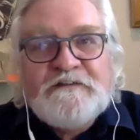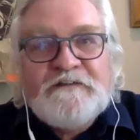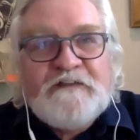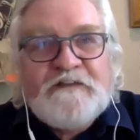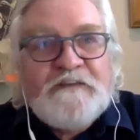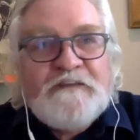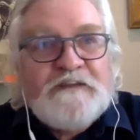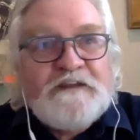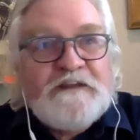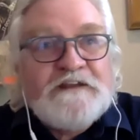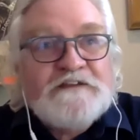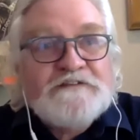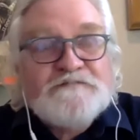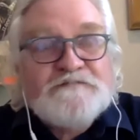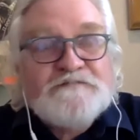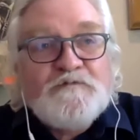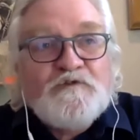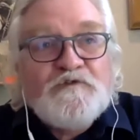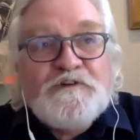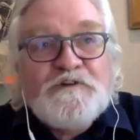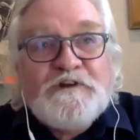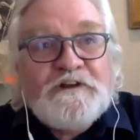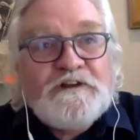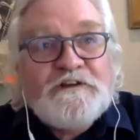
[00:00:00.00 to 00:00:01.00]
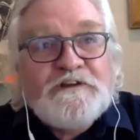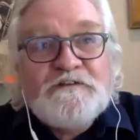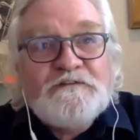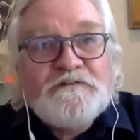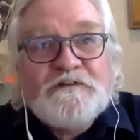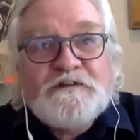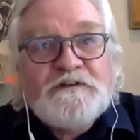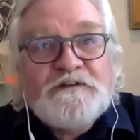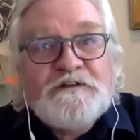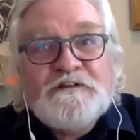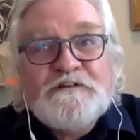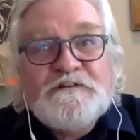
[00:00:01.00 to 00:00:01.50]
And then the next
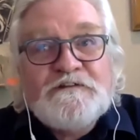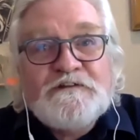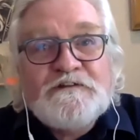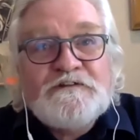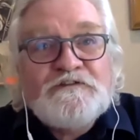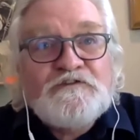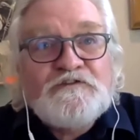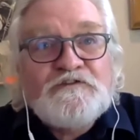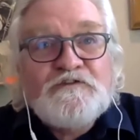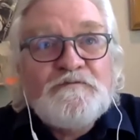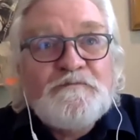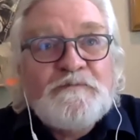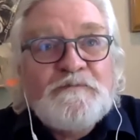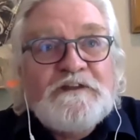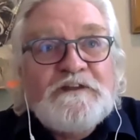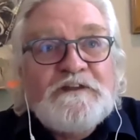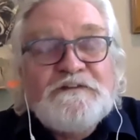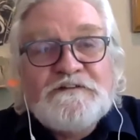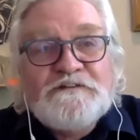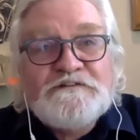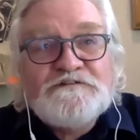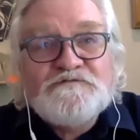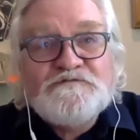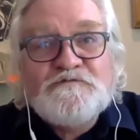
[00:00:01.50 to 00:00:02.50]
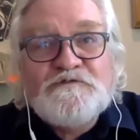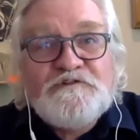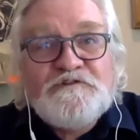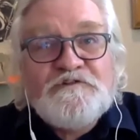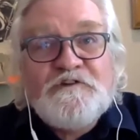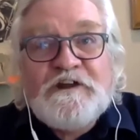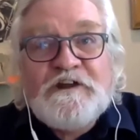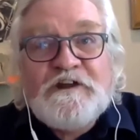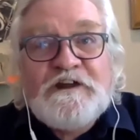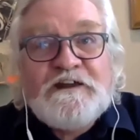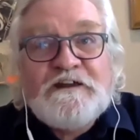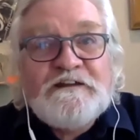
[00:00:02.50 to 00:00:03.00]
morning, the, the two meters would
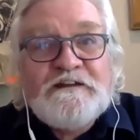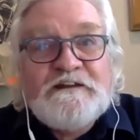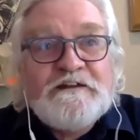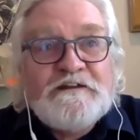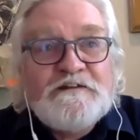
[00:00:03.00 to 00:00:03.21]
read.